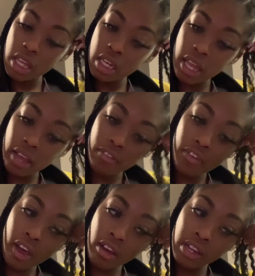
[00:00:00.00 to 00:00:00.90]
like
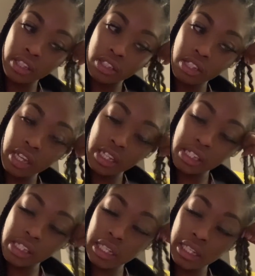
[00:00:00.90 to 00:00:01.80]
fall into a
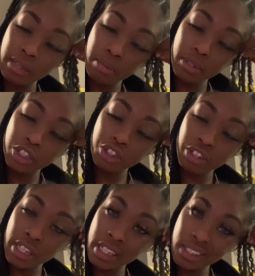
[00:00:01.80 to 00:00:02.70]
sleep
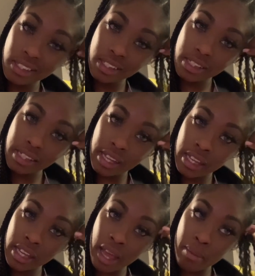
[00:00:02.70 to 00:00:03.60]
trance.
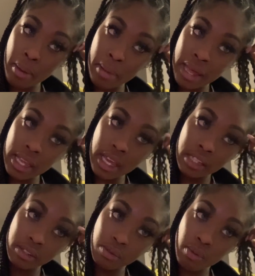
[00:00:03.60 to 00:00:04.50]
Like my body
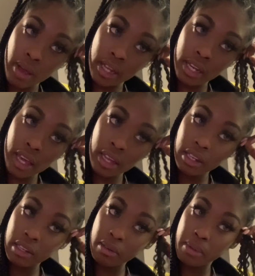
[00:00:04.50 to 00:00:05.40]
has to wind down a
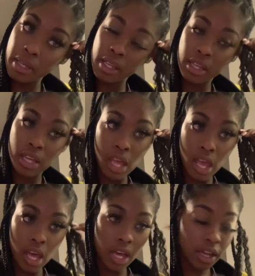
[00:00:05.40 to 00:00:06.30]
little bit.
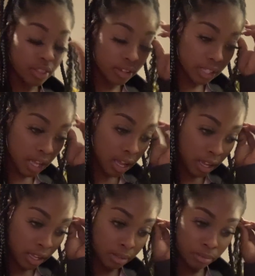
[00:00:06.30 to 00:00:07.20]
Other
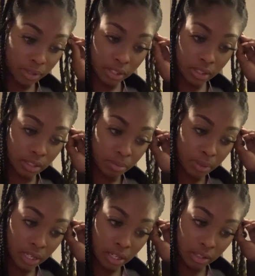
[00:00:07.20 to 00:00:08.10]
times,
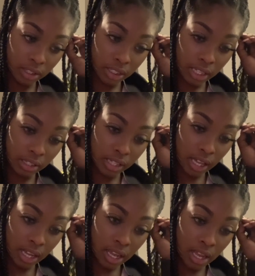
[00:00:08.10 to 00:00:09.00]
depending on just how
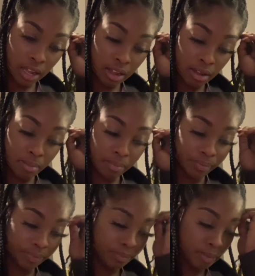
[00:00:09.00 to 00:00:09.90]
tired I am,
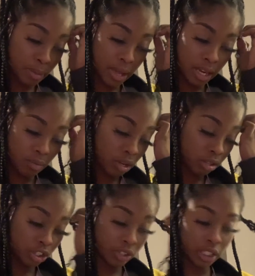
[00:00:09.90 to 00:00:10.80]
my body will go
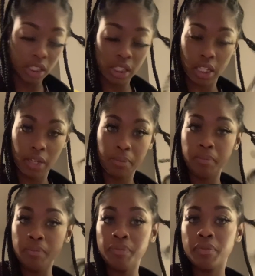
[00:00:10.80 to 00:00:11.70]
straight to sleep.
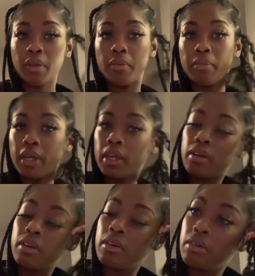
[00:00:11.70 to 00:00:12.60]
But
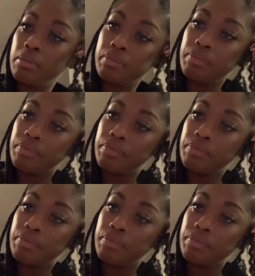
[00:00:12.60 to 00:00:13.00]
um